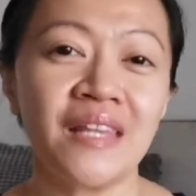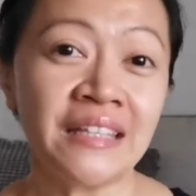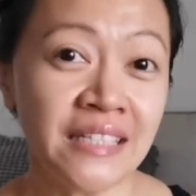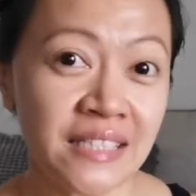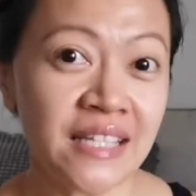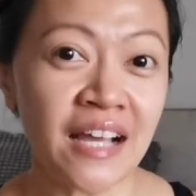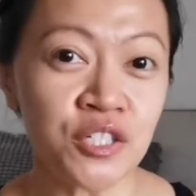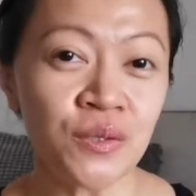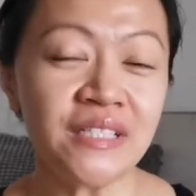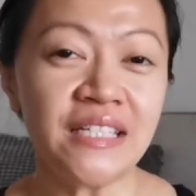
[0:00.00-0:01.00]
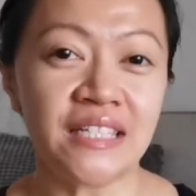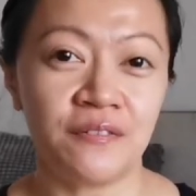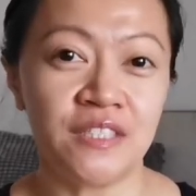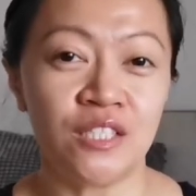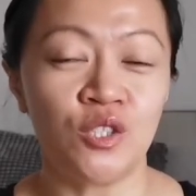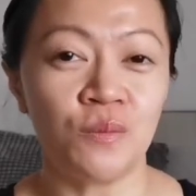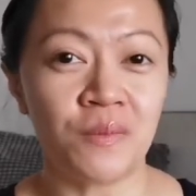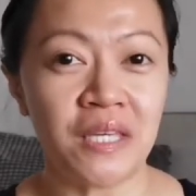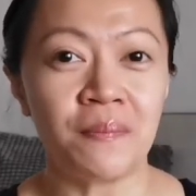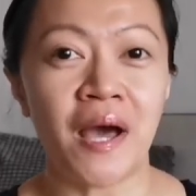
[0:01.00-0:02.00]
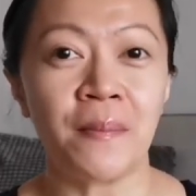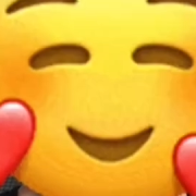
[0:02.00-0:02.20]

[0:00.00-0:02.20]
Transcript: This is actually gifted to me by